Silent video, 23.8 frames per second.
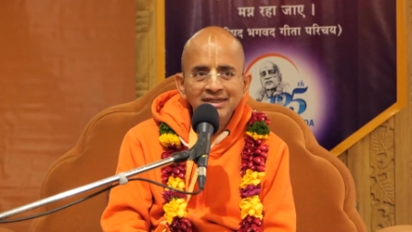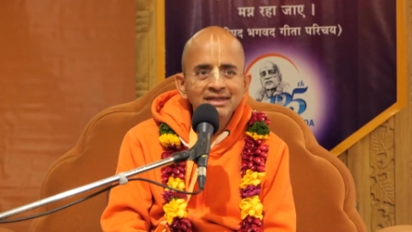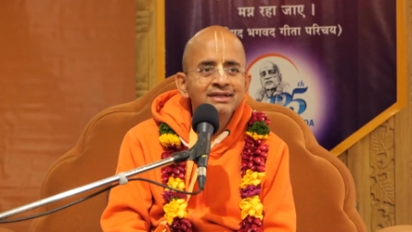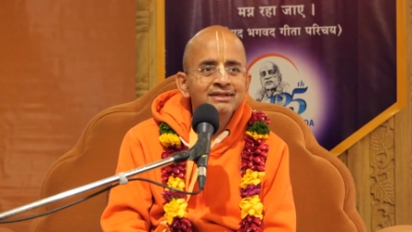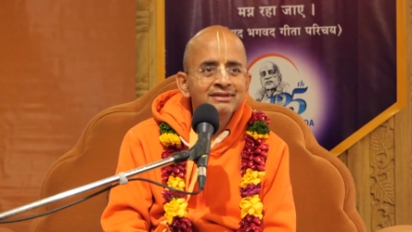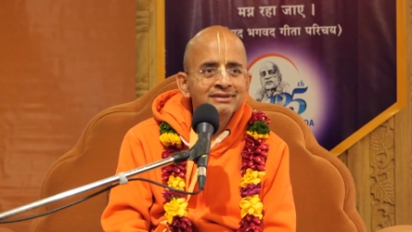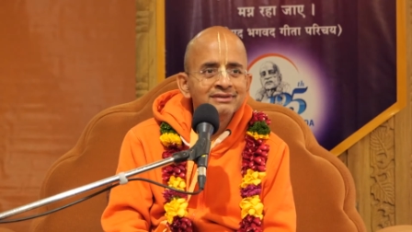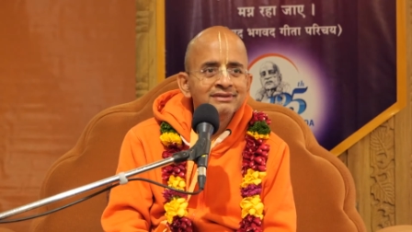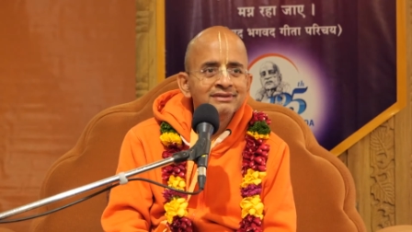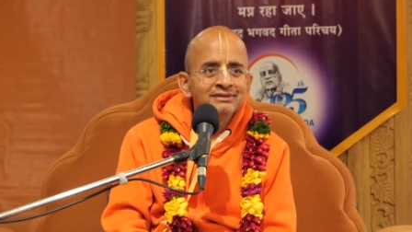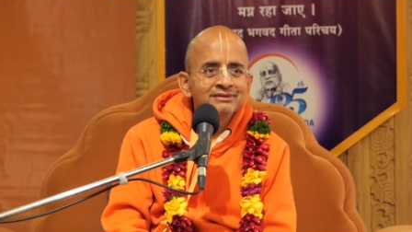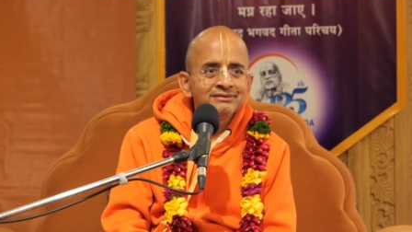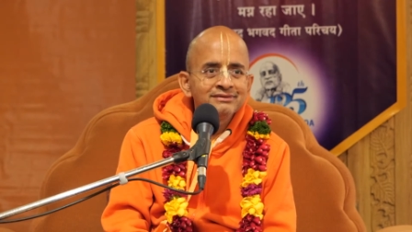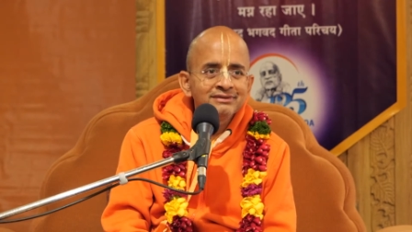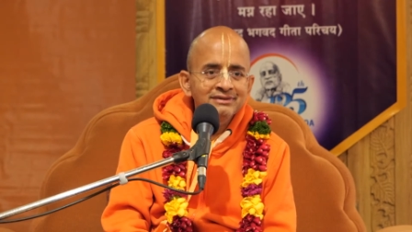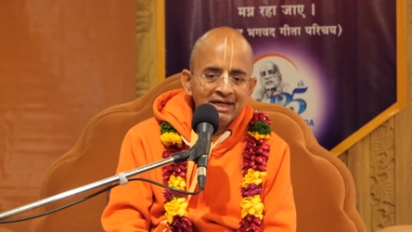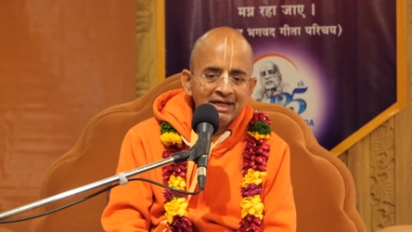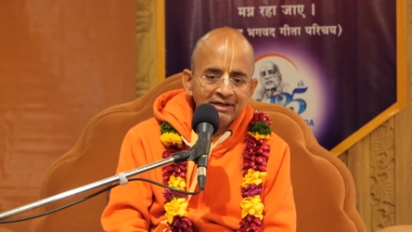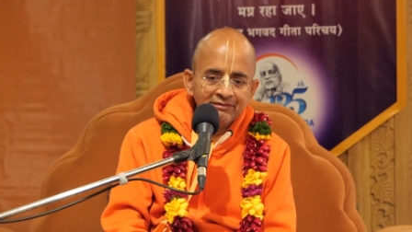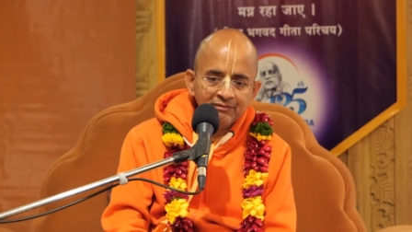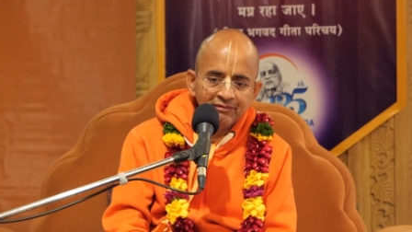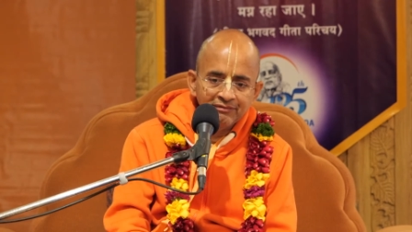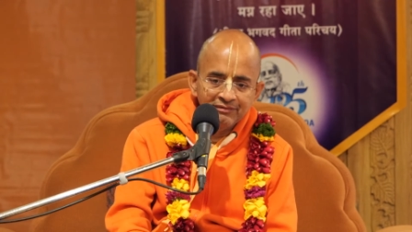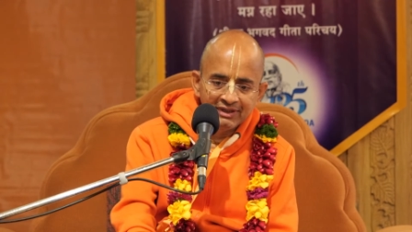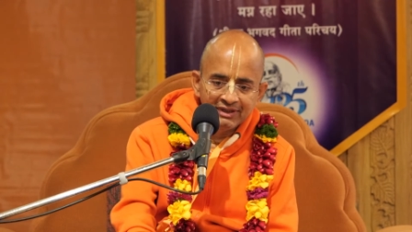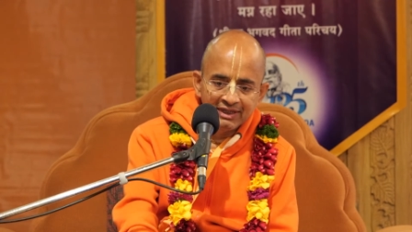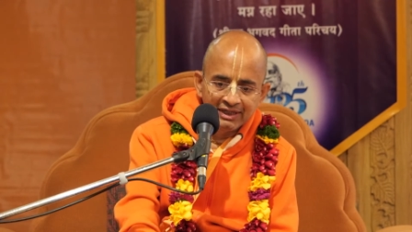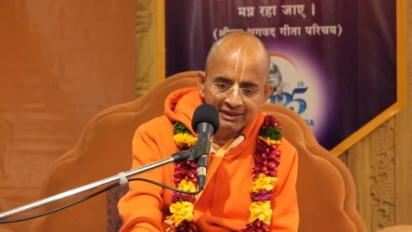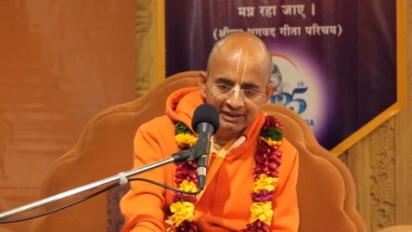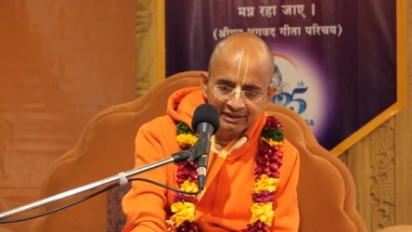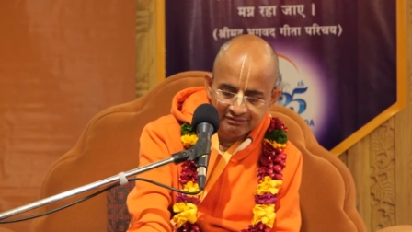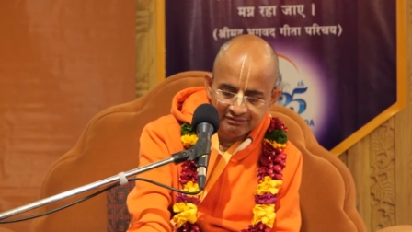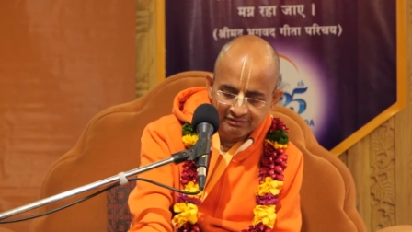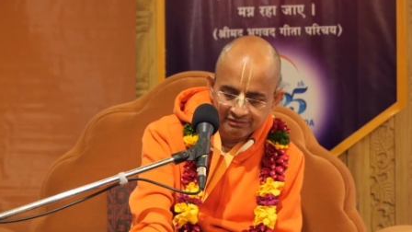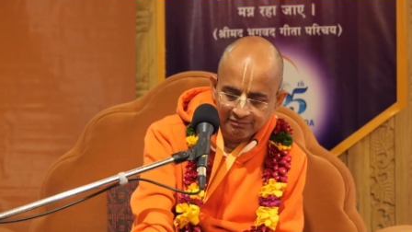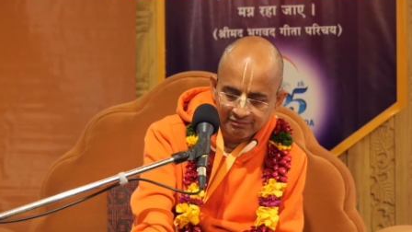So therefore, we
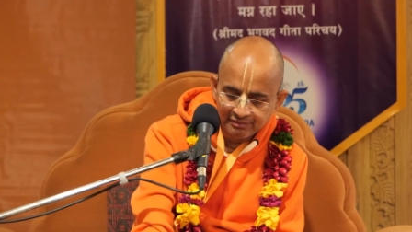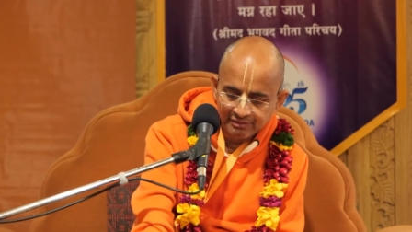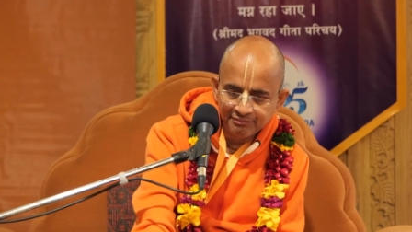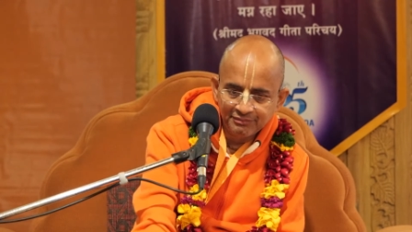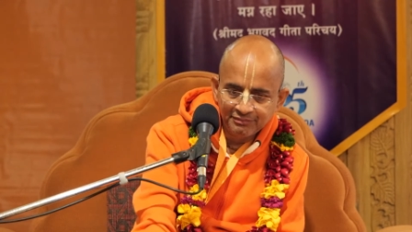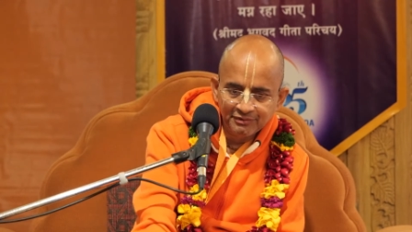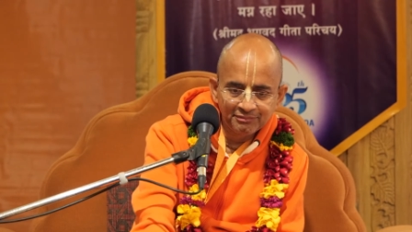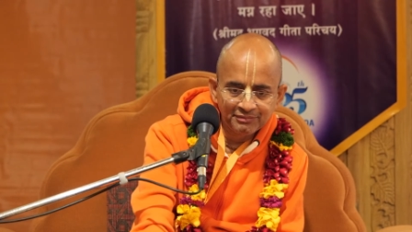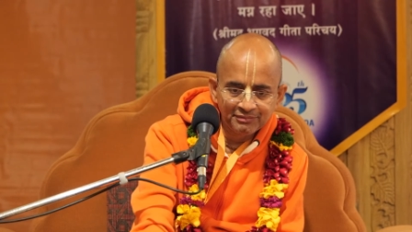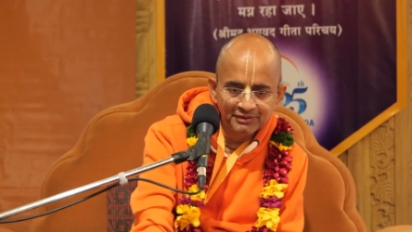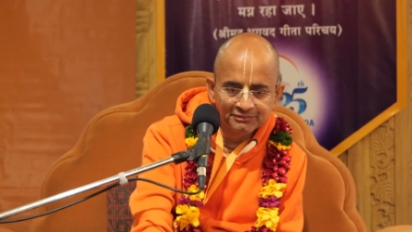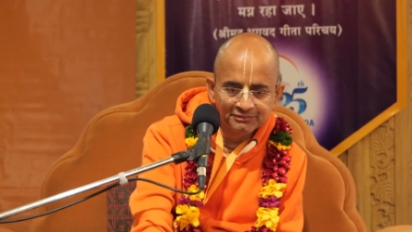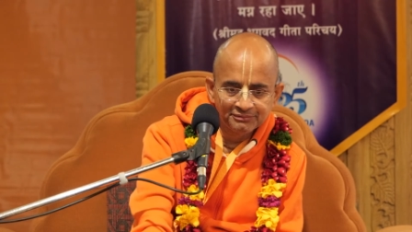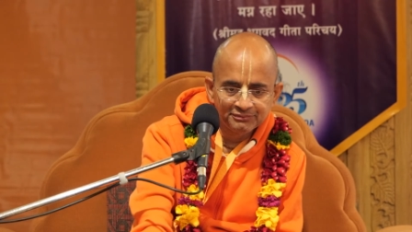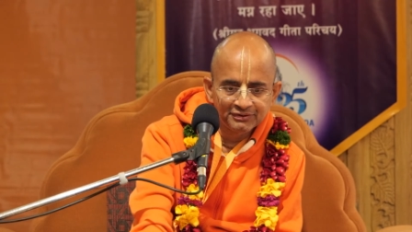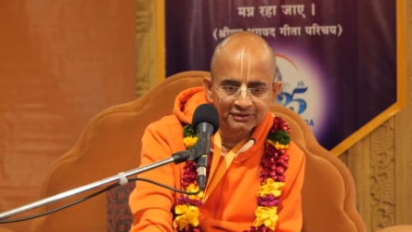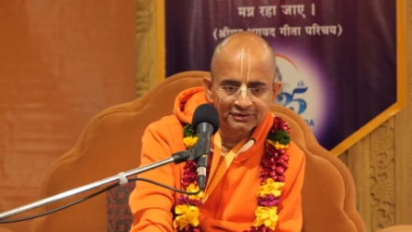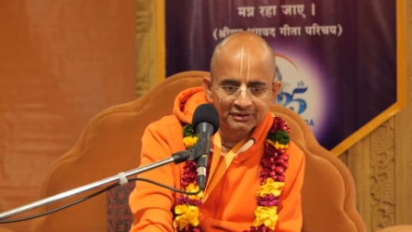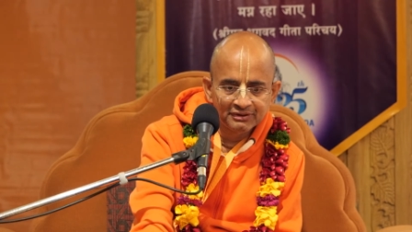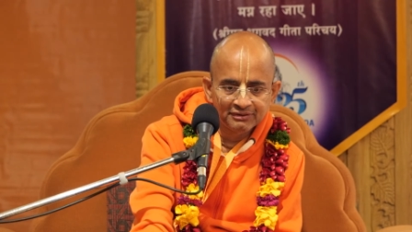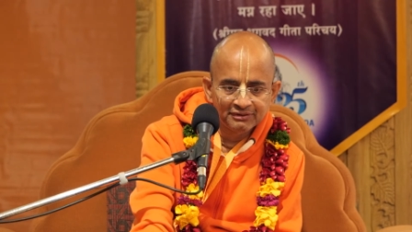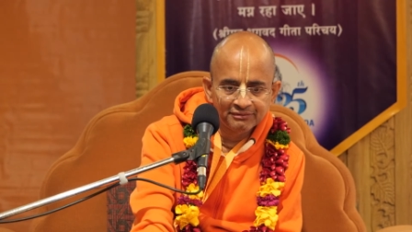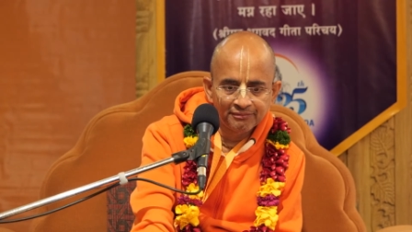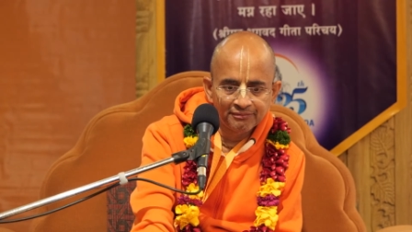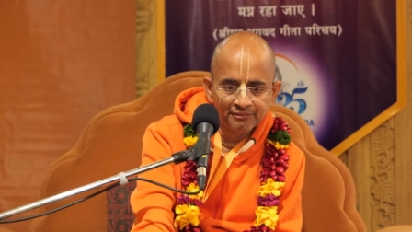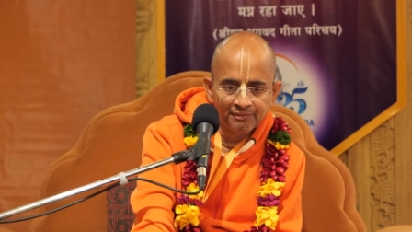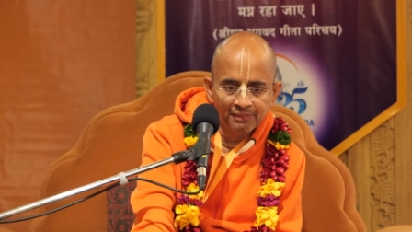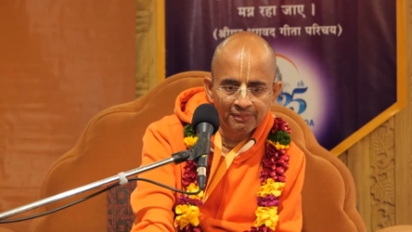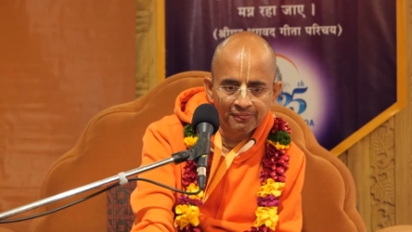can give them a Prabhupada's book.